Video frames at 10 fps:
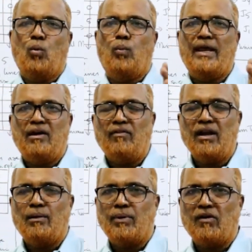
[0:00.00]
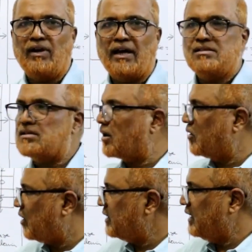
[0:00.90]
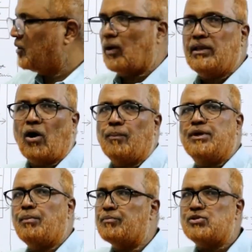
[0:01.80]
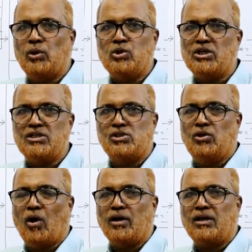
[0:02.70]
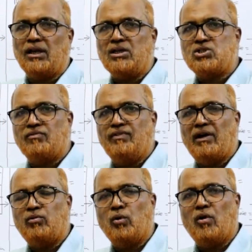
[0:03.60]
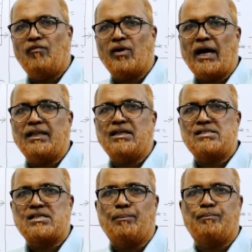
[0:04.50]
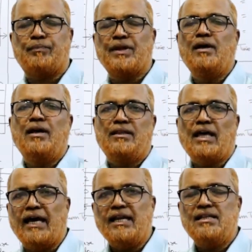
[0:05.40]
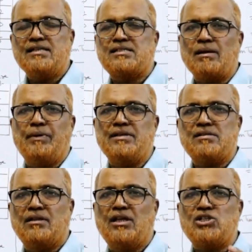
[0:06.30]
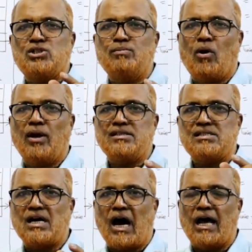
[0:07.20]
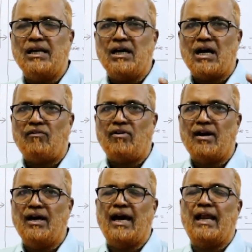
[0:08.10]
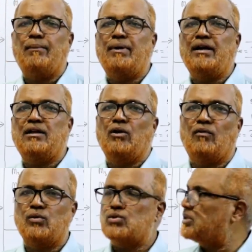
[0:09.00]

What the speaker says: Whenever number of lines are not equal, the optimum solution is not reached. We have to go for another step. The another step is the smallest uncovered element you have to